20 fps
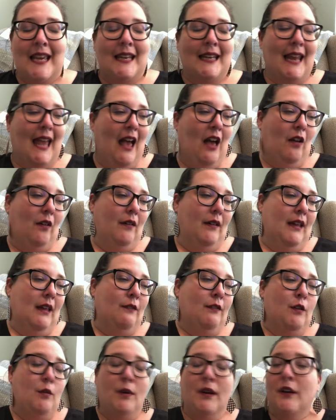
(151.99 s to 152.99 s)
Now,
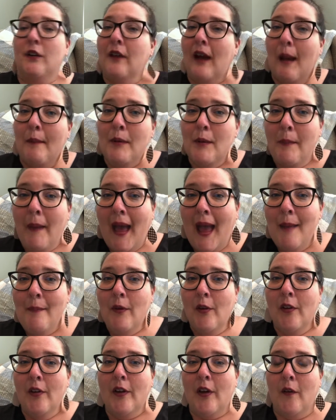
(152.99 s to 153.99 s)
if you want to grab your
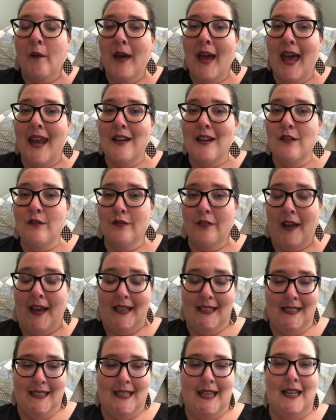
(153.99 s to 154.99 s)
Bible, go ahead and
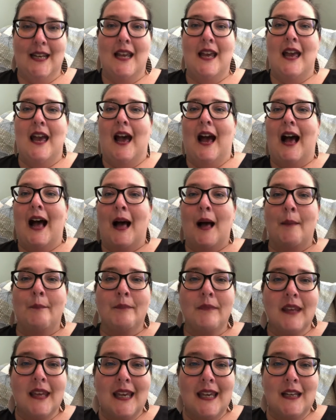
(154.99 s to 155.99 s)
find it. Um,
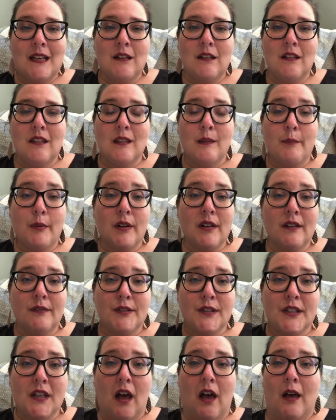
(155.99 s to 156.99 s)
in the book of
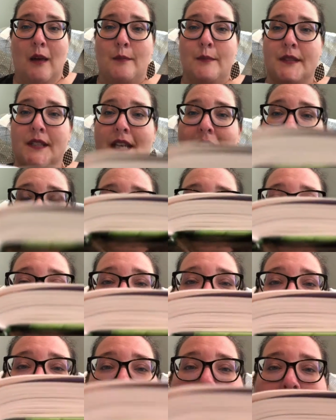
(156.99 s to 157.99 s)
Psalms is
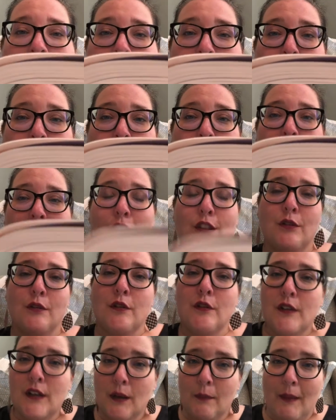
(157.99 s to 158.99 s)
about halfway
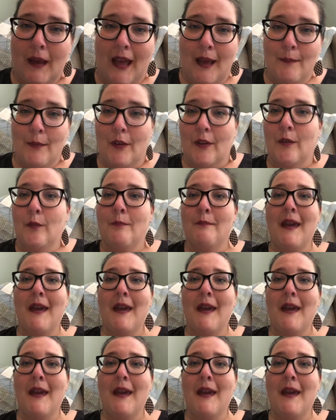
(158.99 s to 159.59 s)
through your Bible.